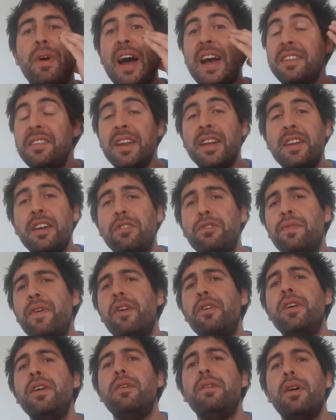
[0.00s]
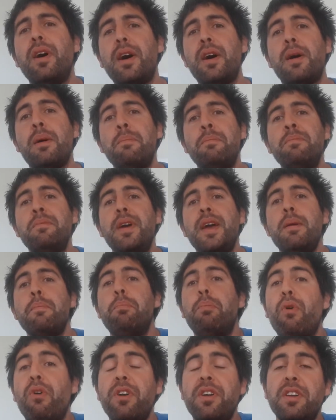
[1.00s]
I think that's very
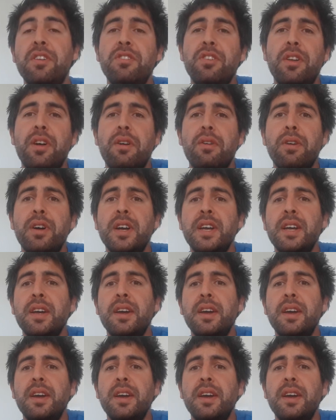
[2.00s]
important, you know.